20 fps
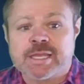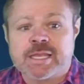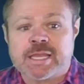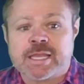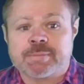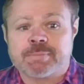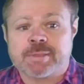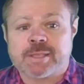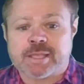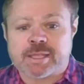
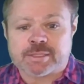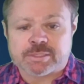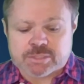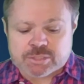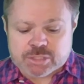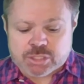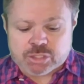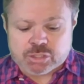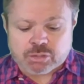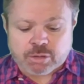it
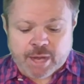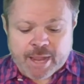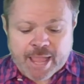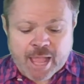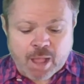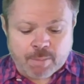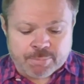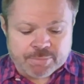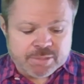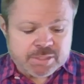begins to dry
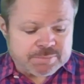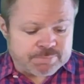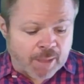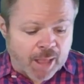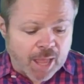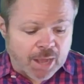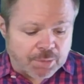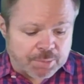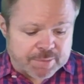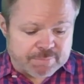out. But this
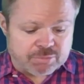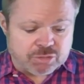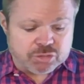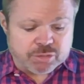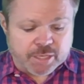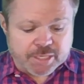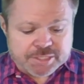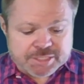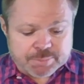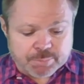model even
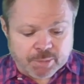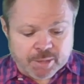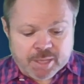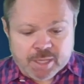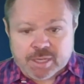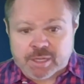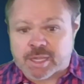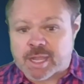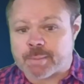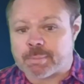tries to bring
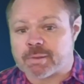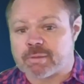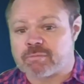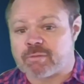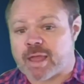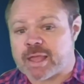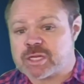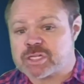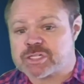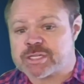in a couple of
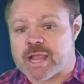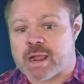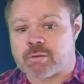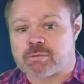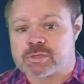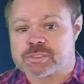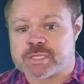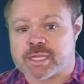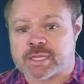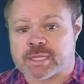light
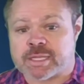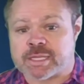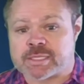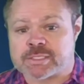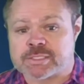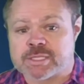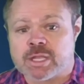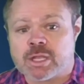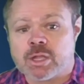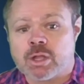showers at
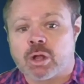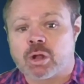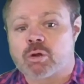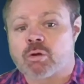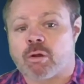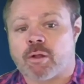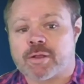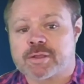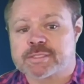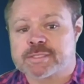least
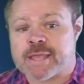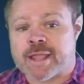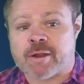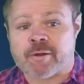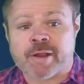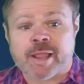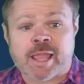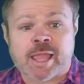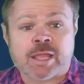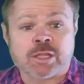across the
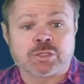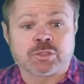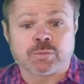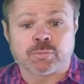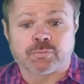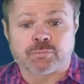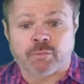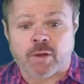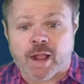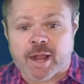area into
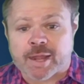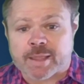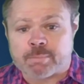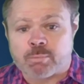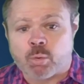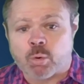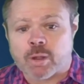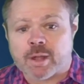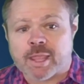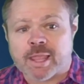Friday
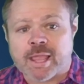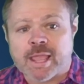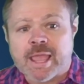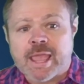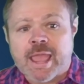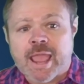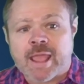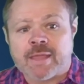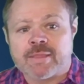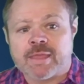morning.
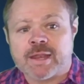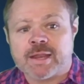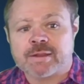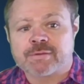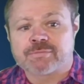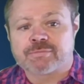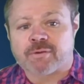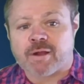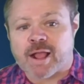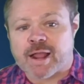And then
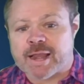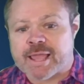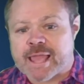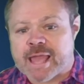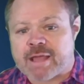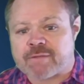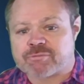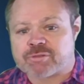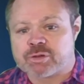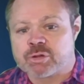in Friday
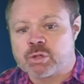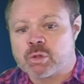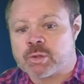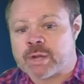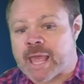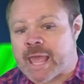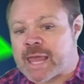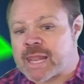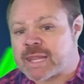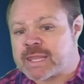
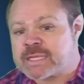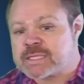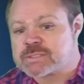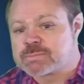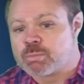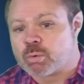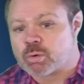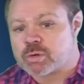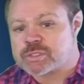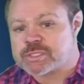afternoon, at
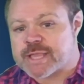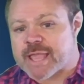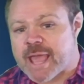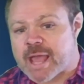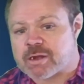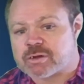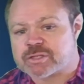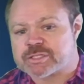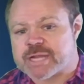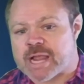least more
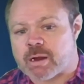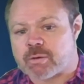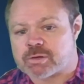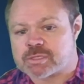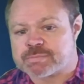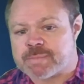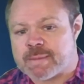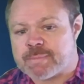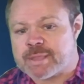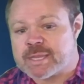scattered
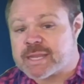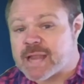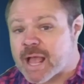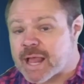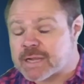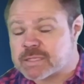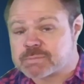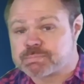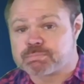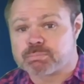showers. Maybe
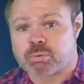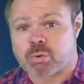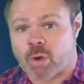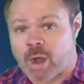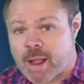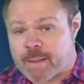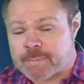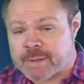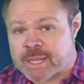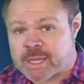not as
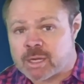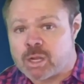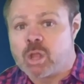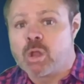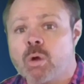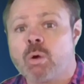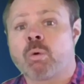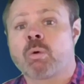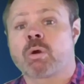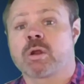prominent
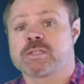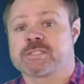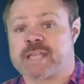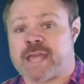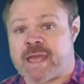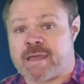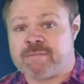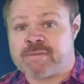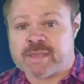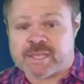or as
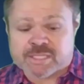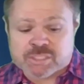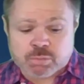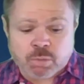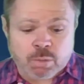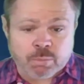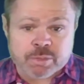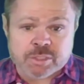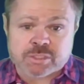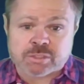heavy as
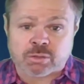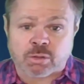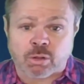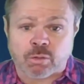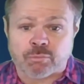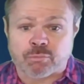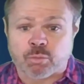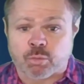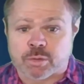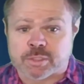what we
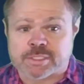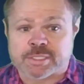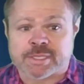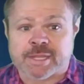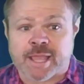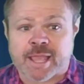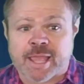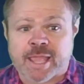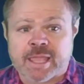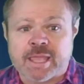saw for
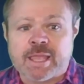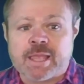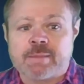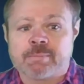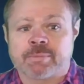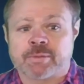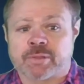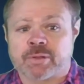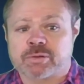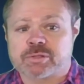today,
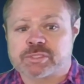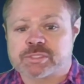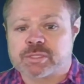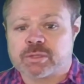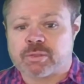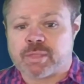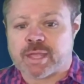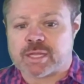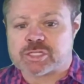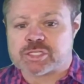but there's
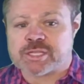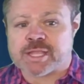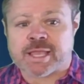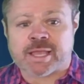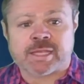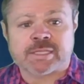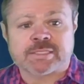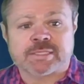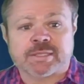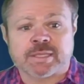still that
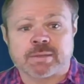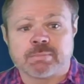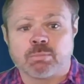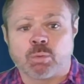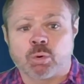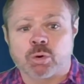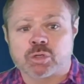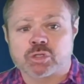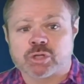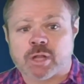chance. And then
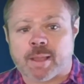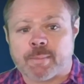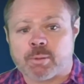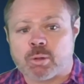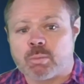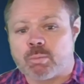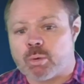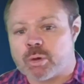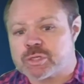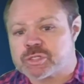more
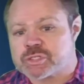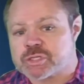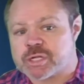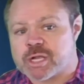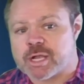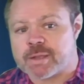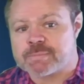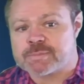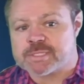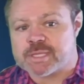tropical moisture
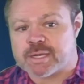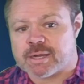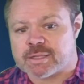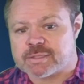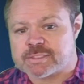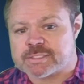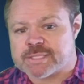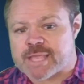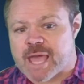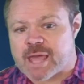comes in on
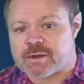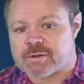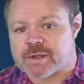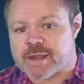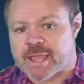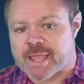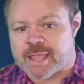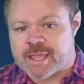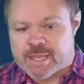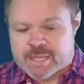
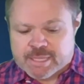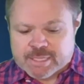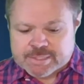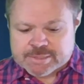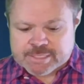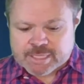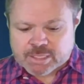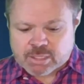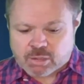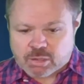Saturday.
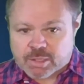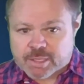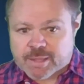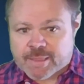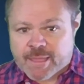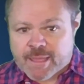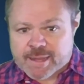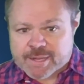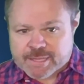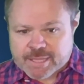Take a look at
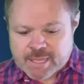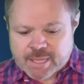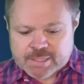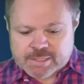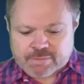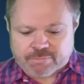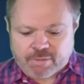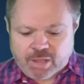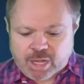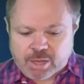that again,
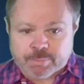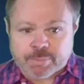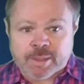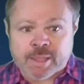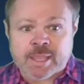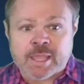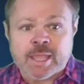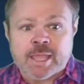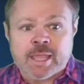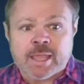
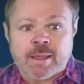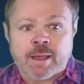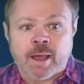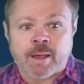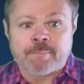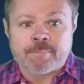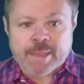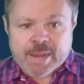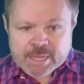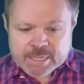developing
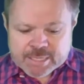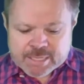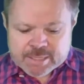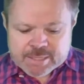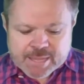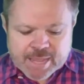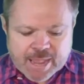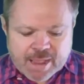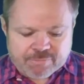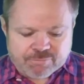mainly in
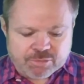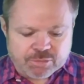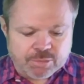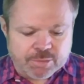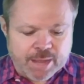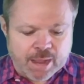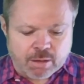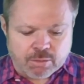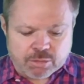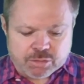the afternoon
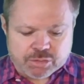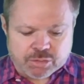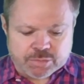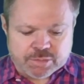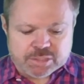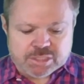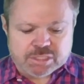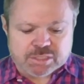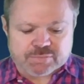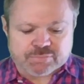hour. So this is